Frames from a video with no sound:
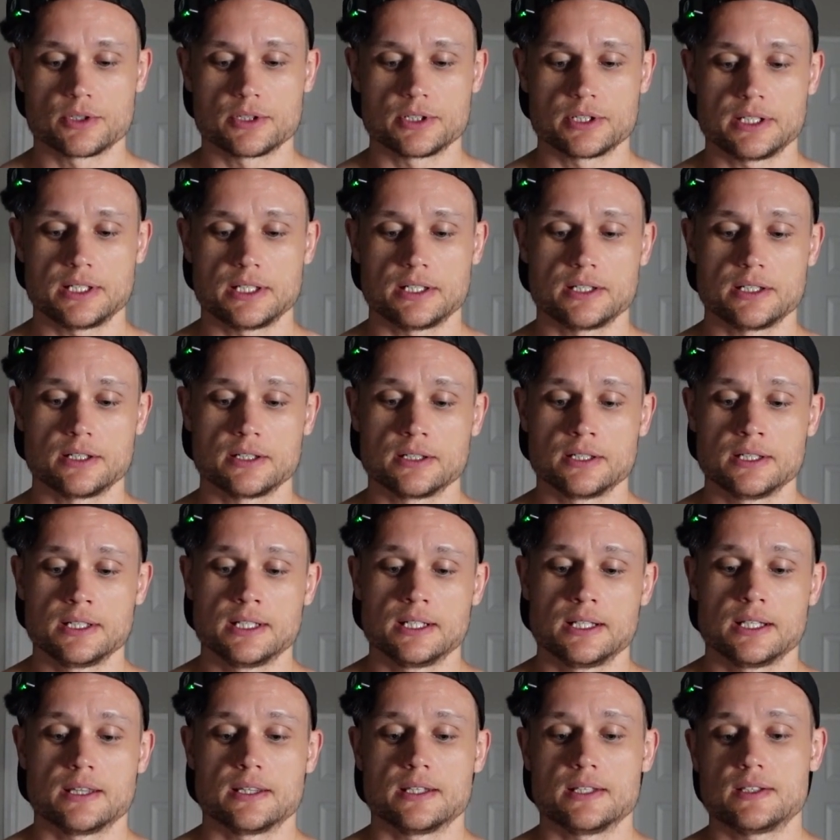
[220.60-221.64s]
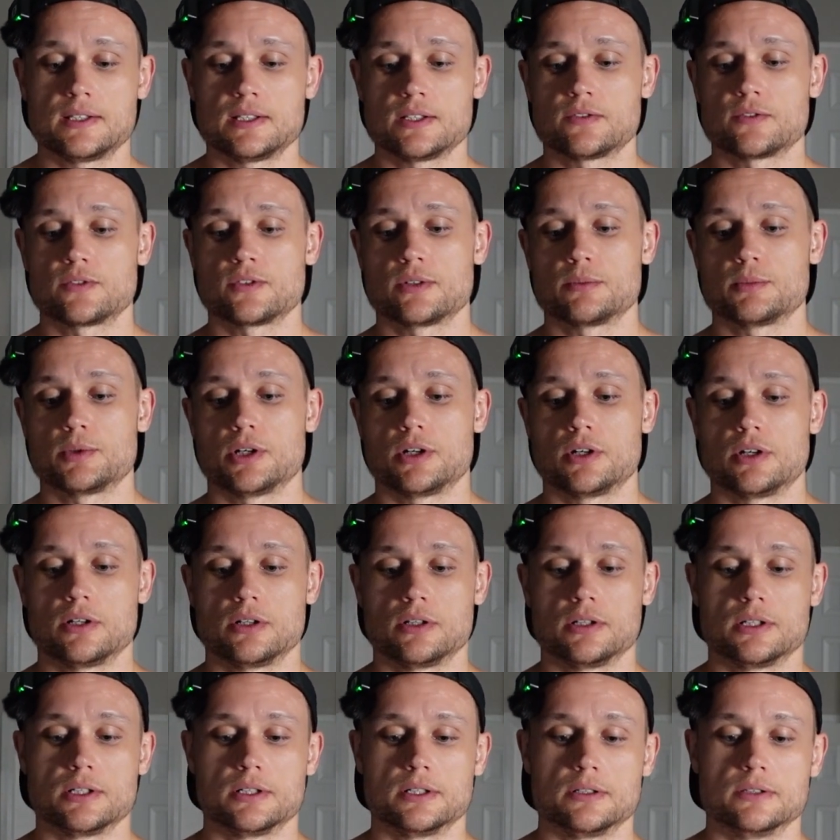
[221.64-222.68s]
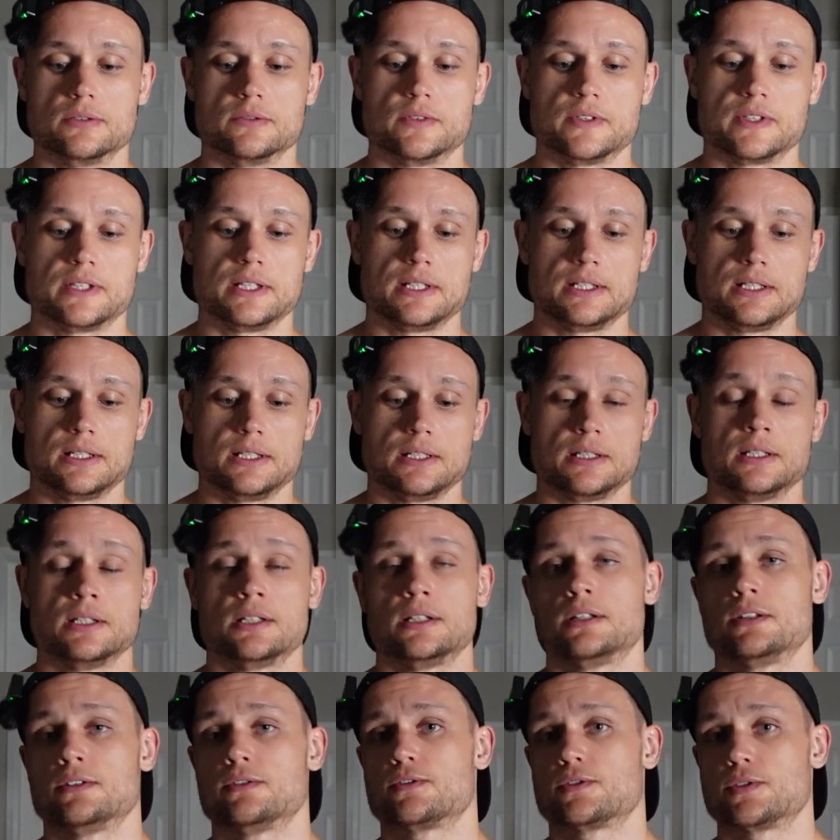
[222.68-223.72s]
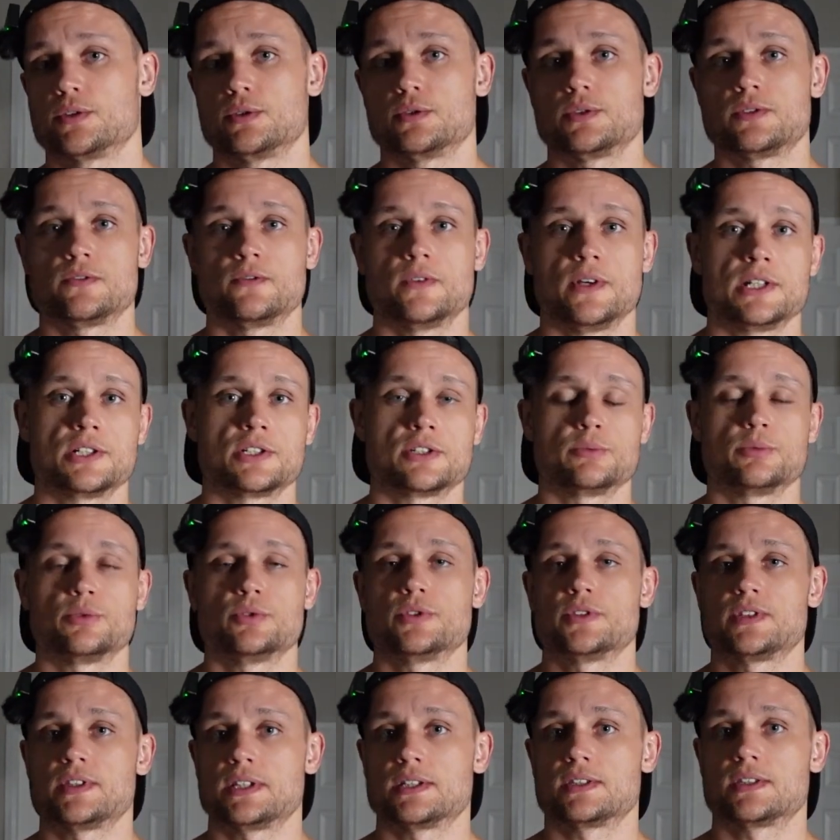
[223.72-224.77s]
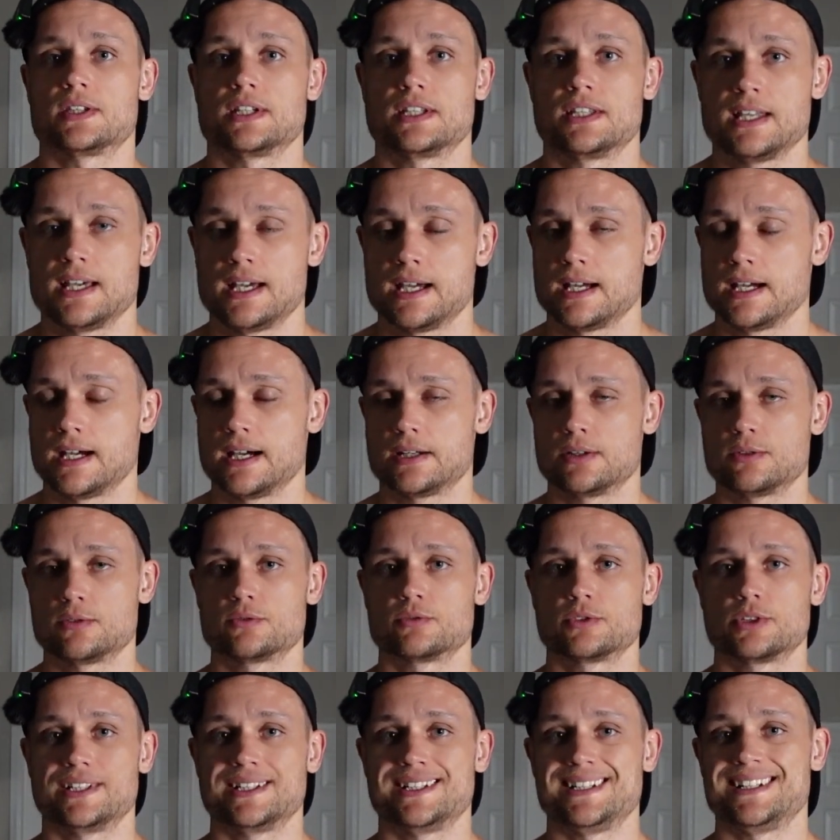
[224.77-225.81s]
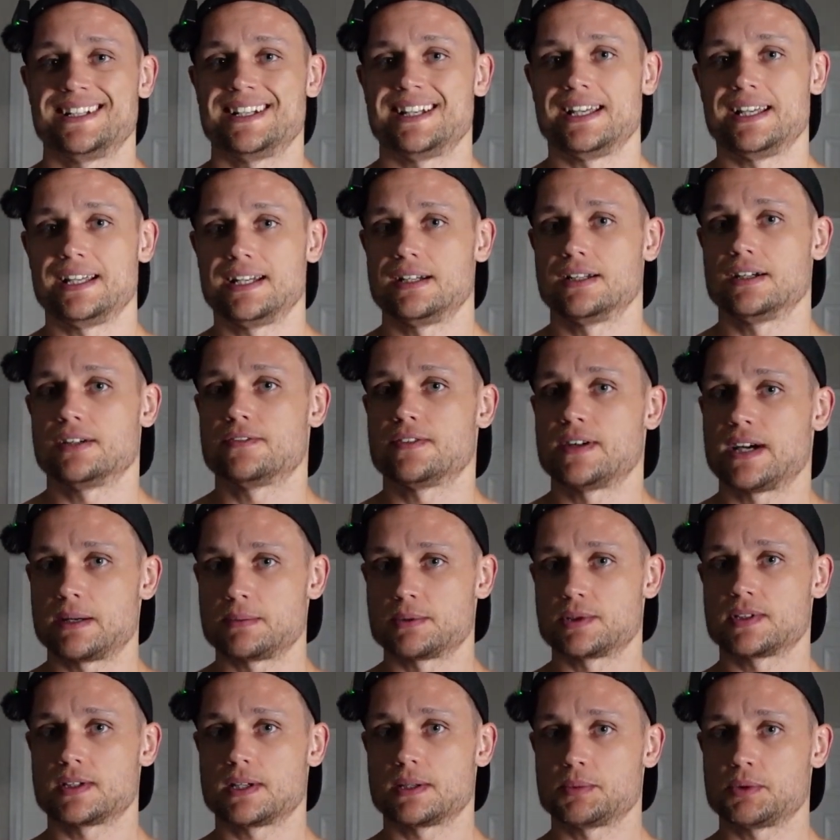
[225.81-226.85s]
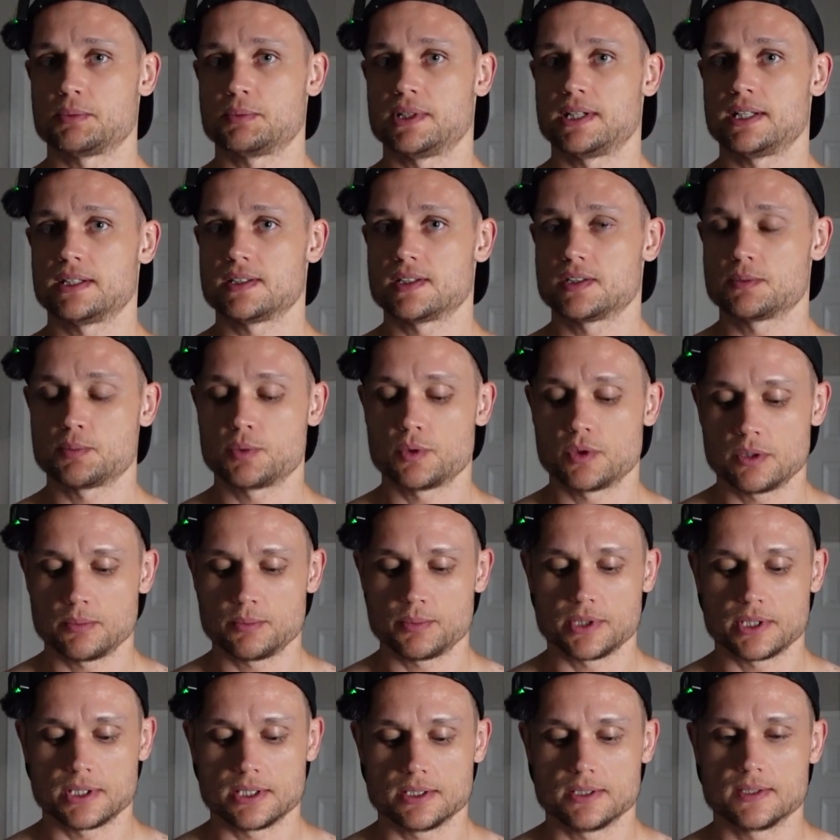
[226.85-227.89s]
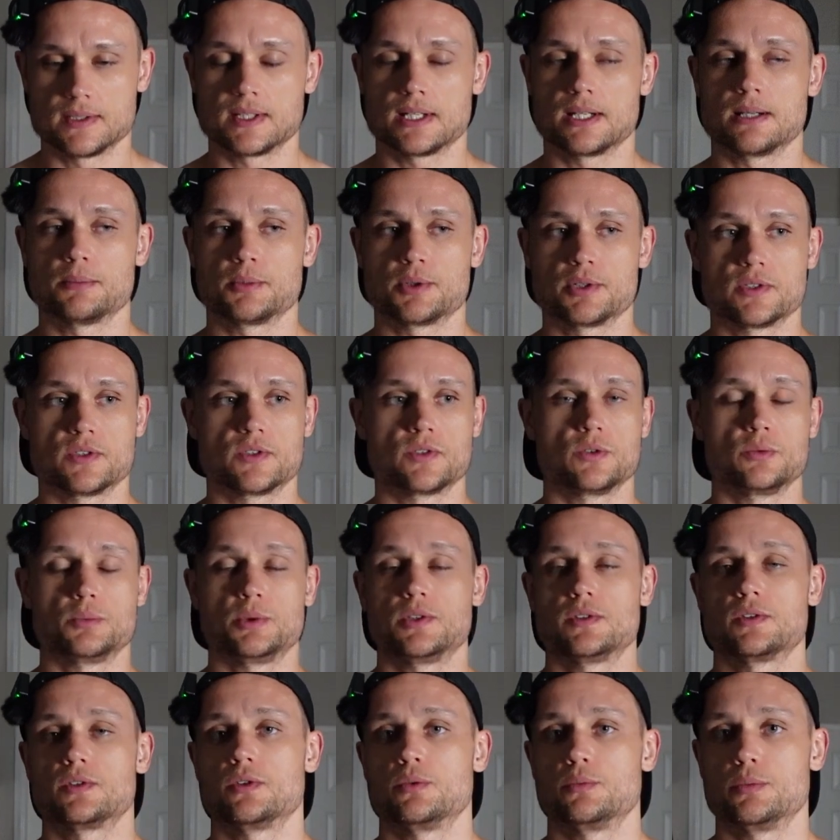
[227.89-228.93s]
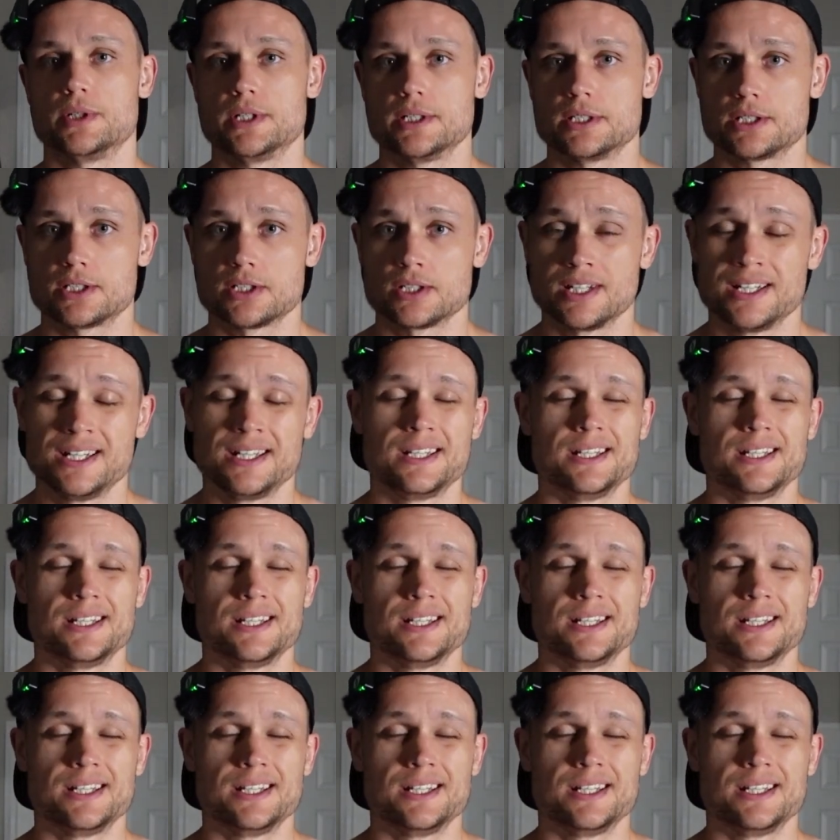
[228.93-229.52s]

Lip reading: on here. This is from all of the fruits, vegetables, things like that. I don't really need a fiber supplement at this point because I'm consuming so much.